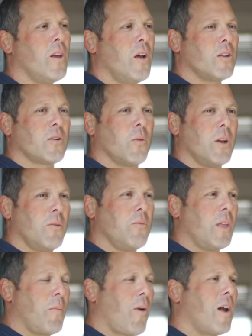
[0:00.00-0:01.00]
So
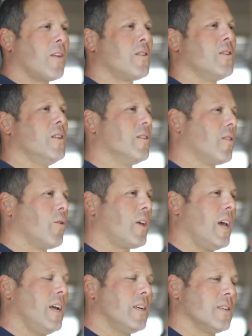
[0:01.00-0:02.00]
they brought us to these
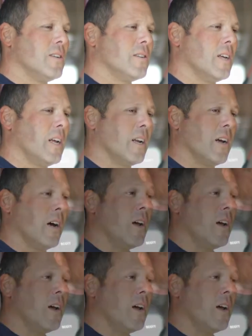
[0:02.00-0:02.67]
locations, and